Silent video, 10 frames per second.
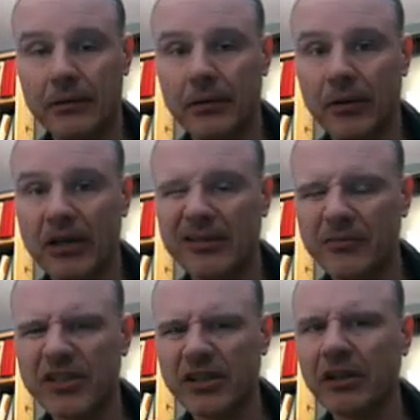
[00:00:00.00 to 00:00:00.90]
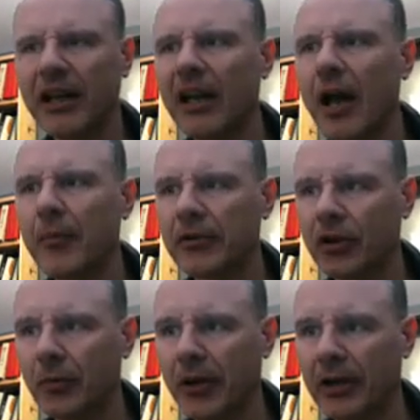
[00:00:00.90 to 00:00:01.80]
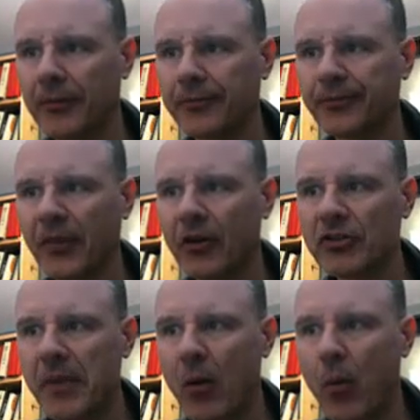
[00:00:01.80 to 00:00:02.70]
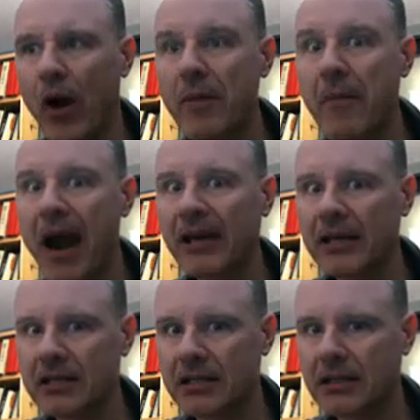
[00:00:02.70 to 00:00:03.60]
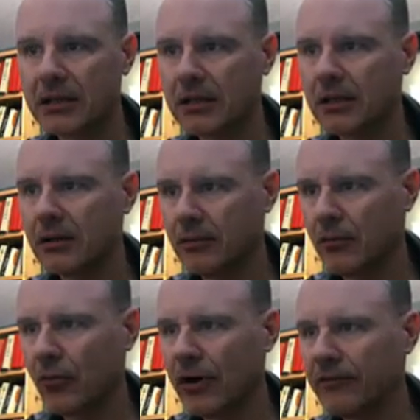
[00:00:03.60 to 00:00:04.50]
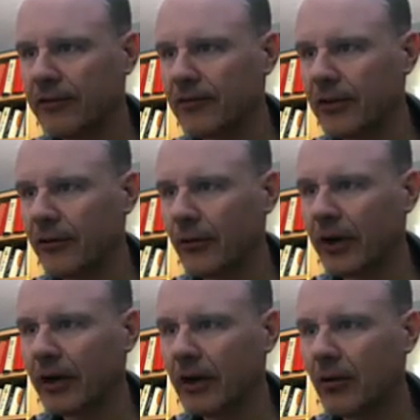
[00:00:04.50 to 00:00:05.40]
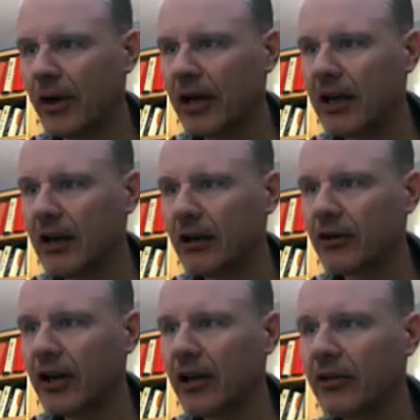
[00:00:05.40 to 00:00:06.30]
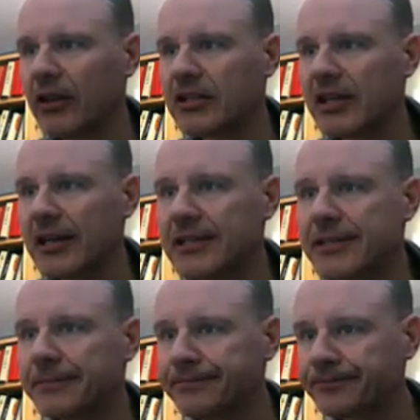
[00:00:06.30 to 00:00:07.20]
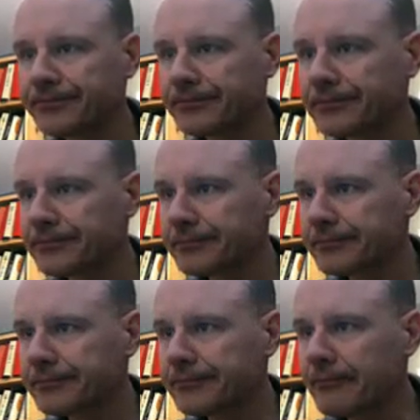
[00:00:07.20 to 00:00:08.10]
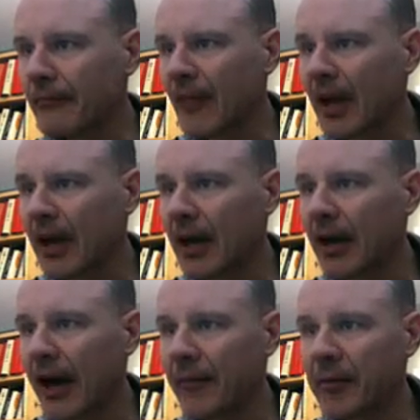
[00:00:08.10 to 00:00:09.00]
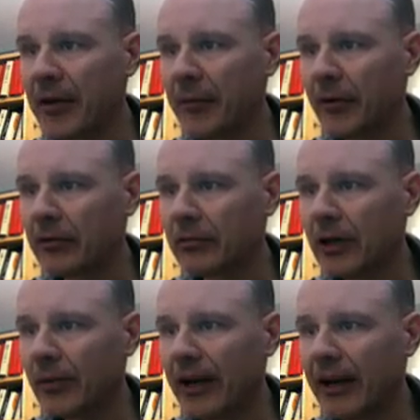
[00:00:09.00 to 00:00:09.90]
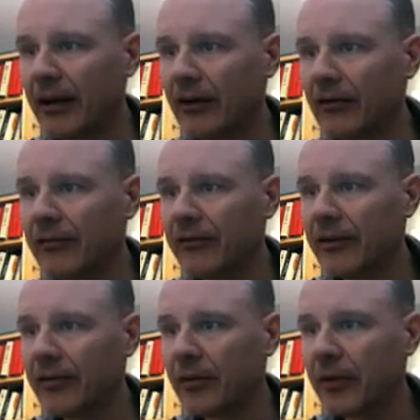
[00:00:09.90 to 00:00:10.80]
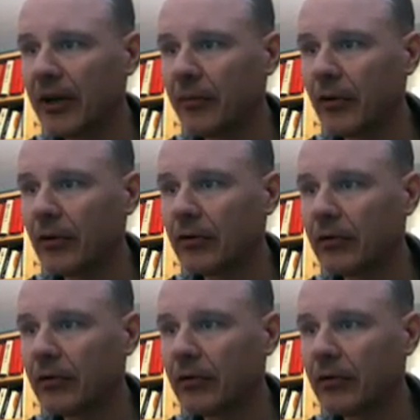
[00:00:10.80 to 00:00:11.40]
Okay, so I'm just cleaning up a little bit. There's my 1 minus 0.53. Okay, and underneath it says uh, how many people? Well, we got 850 people.